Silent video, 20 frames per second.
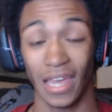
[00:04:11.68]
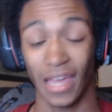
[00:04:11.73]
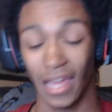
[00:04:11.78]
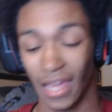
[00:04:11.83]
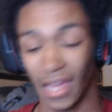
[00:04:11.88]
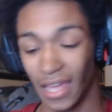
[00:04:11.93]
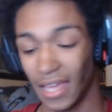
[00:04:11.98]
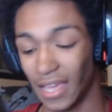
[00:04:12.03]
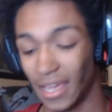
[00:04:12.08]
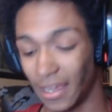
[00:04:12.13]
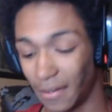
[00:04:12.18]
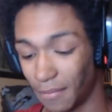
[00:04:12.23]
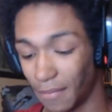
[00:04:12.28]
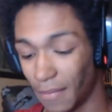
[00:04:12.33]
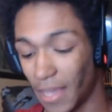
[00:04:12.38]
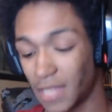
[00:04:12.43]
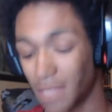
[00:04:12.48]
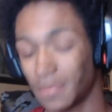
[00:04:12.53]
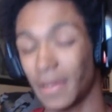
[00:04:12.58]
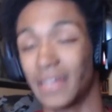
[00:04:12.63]
It
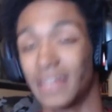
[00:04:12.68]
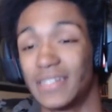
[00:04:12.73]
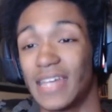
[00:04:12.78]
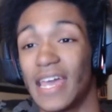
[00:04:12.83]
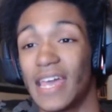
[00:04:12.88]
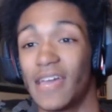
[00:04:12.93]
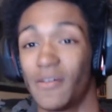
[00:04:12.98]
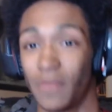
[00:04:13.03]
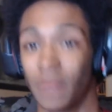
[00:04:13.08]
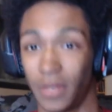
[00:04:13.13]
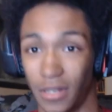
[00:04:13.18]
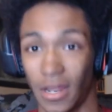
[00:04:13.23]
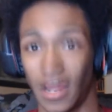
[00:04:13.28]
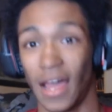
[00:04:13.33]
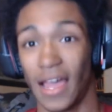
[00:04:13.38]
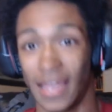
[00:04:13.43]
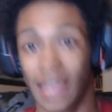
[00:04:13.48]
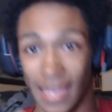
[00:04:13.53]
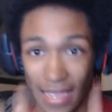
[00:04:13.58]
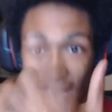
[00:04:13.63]
makes my day when I
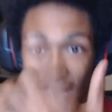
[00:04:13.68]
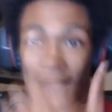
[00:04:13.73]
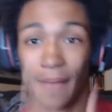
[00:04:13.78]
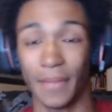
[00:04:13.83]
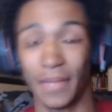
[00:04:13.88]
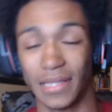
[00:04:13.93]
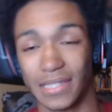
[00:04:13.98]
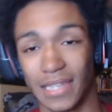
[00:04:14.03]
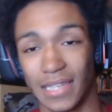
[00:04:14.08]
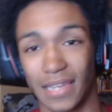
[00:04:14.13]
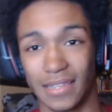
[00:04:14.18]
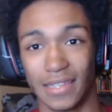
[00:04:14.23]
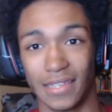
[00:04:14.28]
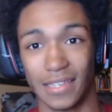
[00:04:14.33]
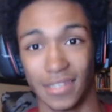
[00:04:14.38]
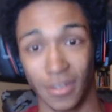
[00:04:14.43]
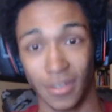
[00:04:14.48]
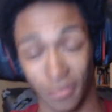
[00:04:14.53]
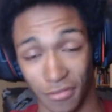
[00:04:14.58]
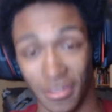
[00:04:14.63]
get comments like this,
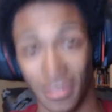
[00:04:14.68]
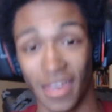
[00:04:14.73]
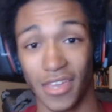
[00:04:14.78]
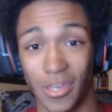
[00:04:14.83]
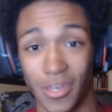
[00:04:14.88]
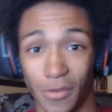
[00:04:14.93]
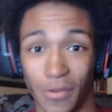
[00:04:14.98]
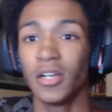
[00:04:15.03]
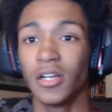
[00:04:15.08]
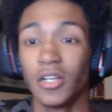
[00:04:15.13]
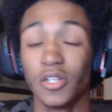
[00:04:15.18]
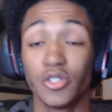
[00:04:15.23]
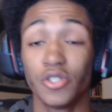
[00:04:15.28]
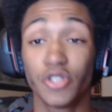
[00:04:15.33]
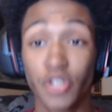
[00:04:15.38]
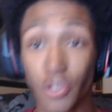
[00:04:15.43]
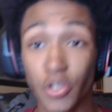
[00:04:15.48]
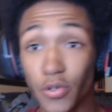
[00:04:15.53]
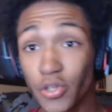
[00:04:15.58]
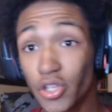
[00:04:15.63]
so thank you again.
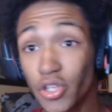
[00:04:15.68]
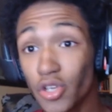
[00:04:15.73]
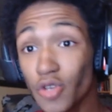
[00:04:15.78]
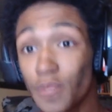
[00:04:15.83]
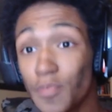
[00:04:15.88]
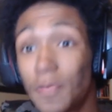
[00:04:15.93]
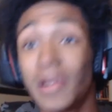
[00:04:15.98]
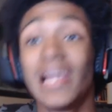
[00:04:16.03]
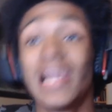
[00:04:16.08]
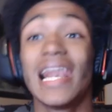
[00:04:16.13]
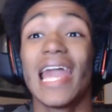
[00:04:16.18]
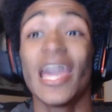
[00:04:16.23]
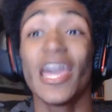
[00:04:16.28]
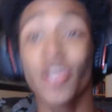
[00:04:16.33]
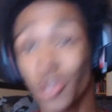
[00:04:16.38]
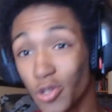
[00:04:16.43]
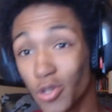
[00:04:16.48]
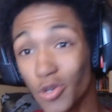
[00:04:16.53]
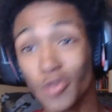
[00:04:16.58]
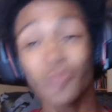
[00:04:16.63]
Do you play
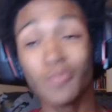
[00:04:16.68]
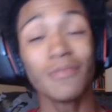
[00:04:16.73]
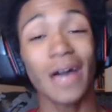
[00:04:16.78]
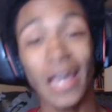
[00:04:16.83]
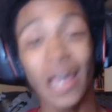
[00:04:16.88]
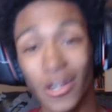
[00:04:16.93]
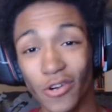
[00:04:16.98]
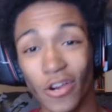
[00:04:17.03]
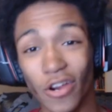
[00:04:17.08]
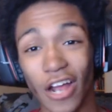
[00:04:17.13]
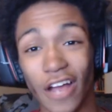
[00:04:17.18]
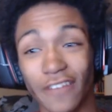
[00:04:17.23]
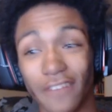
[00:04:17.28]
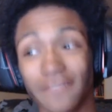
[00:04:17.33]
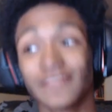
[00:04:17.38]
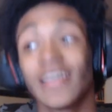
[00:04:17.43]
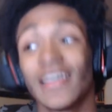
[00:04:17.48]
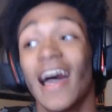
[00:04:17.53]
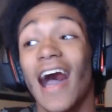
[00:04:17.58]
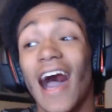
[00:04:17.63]
Minecraft?
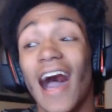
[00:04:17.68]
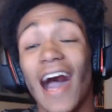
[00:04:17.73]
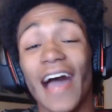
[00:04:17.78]
I